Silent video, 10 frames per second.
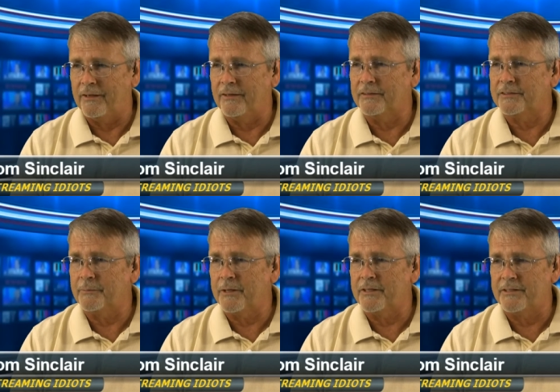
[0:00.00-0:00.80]

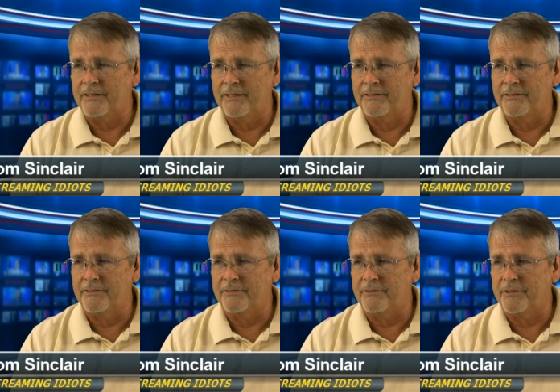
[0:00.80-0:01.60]
somebody says the
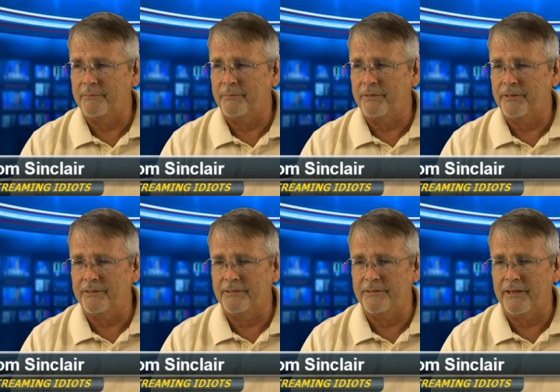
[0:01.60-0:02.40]
stream
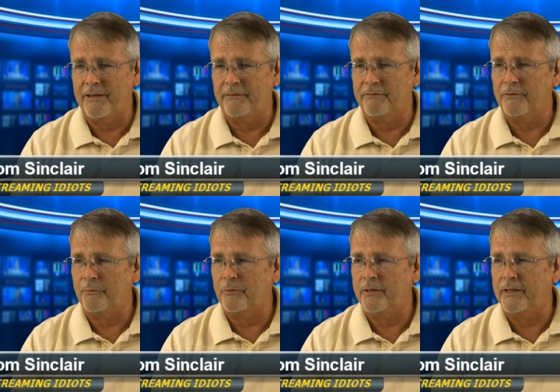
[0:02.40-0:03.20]
is down for
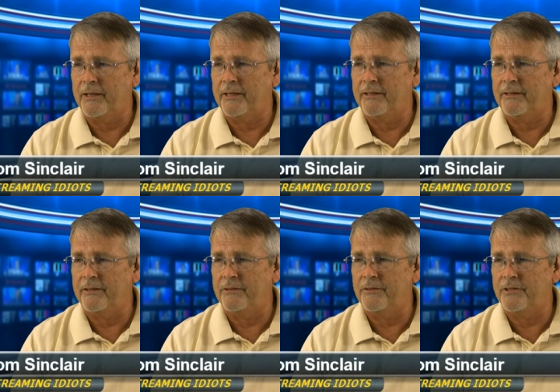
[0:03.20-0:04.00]
180.
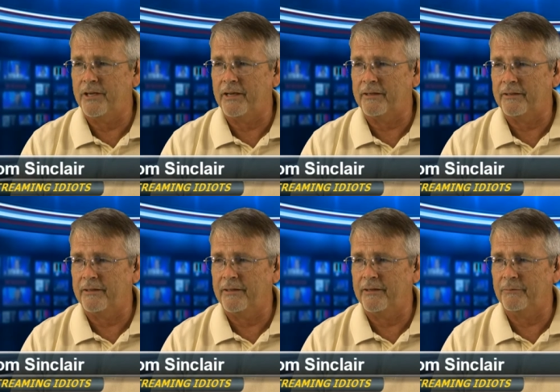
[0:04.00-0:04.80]
Can you check?
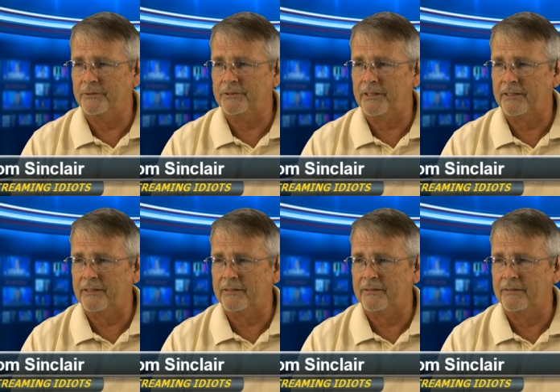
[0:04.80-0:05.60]
Yeah, we'll check
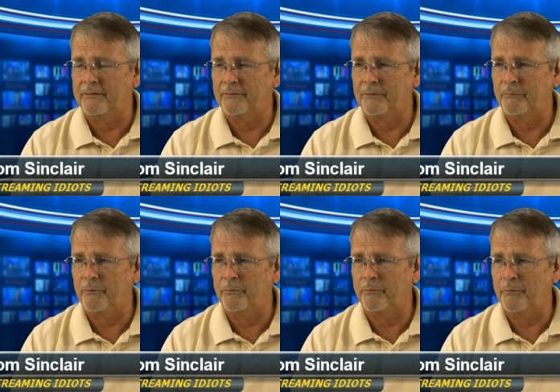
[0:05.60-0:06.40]
it.
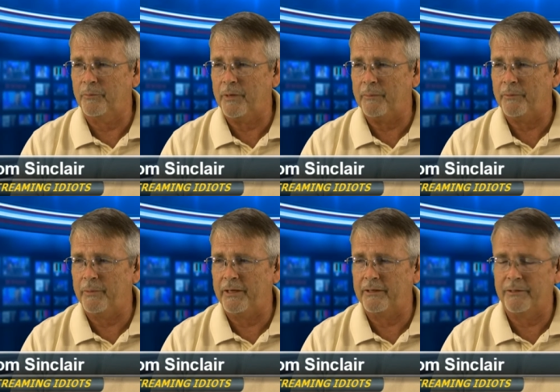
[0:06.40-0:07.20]
We'll pop it
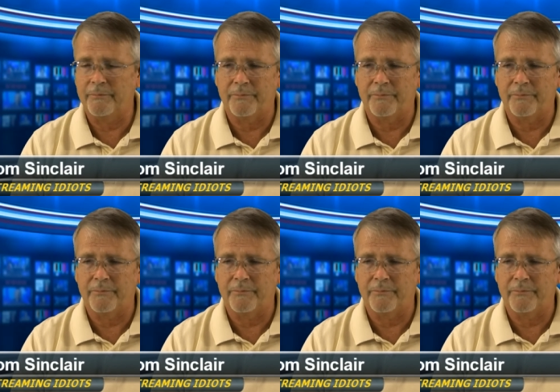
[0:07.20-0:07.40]
back up.